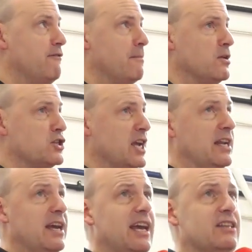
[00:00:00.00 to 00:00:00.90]
of the machine,
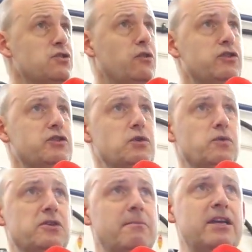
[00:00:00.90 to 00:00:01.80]
it's not just the
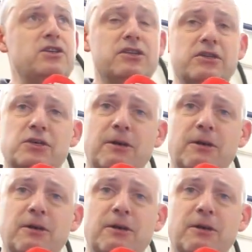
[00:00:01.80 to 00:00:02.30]
automation that's